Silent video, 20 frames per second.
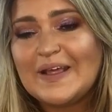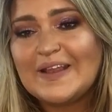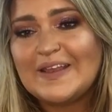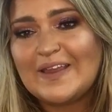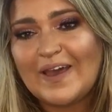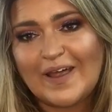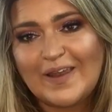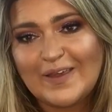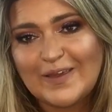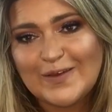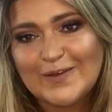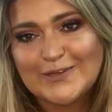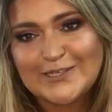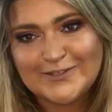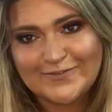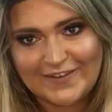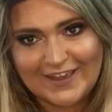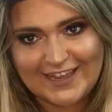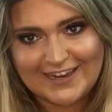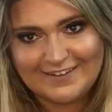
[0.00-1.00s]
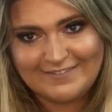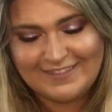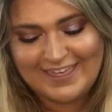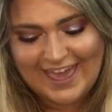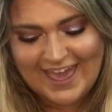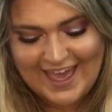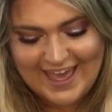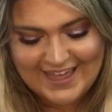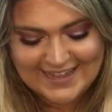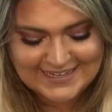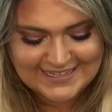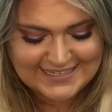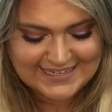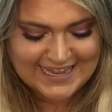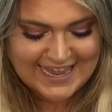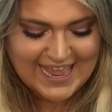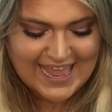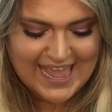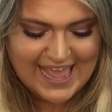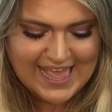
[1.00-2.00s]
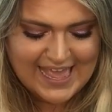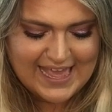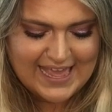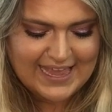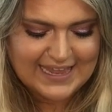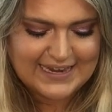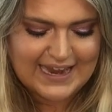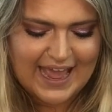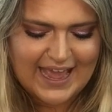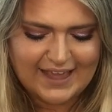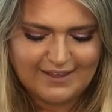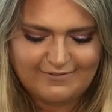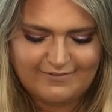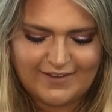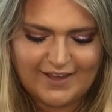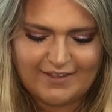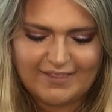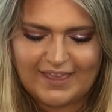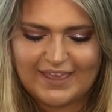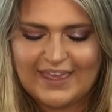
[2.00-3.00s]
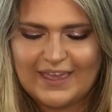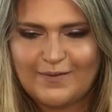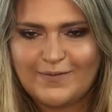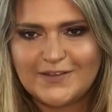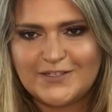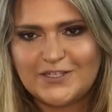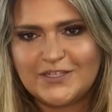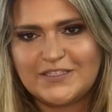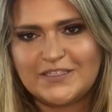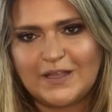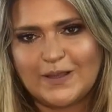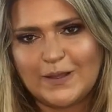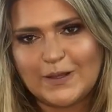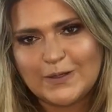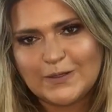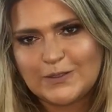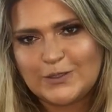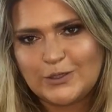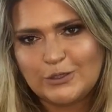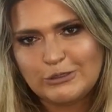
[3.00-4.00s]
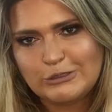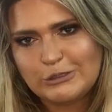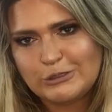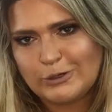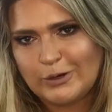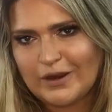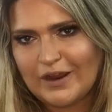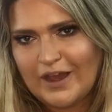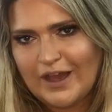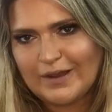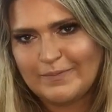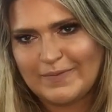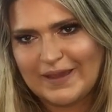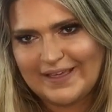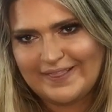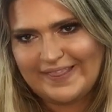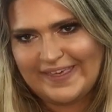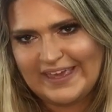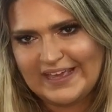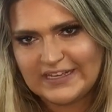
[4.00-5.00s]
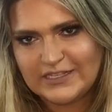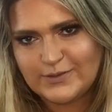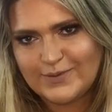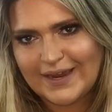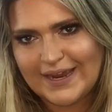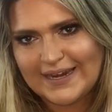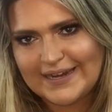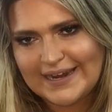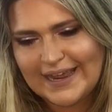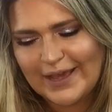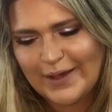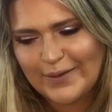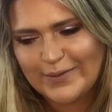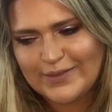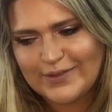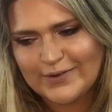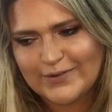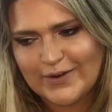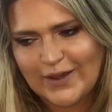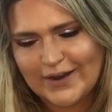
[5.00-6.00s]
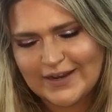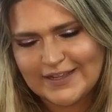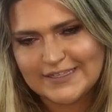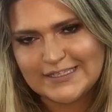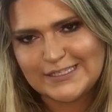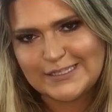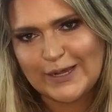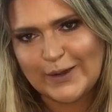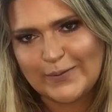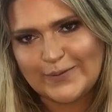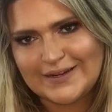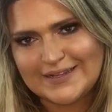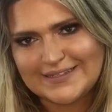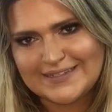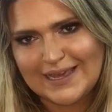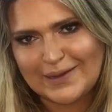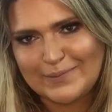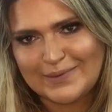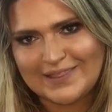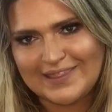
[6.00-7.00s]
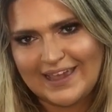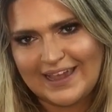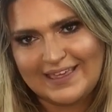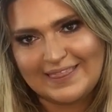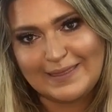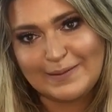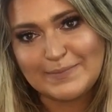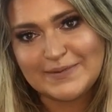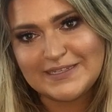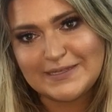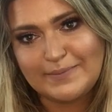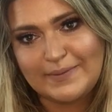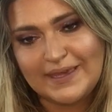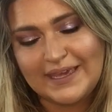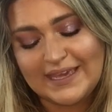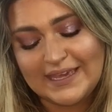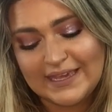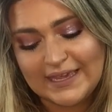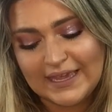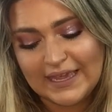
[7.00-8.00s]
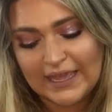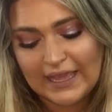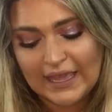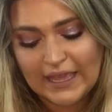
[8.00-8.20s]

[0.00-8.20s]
not a huge fan of that, and I felt like it was just a little too short on my legs right now. They're not as toned as I would like them to be.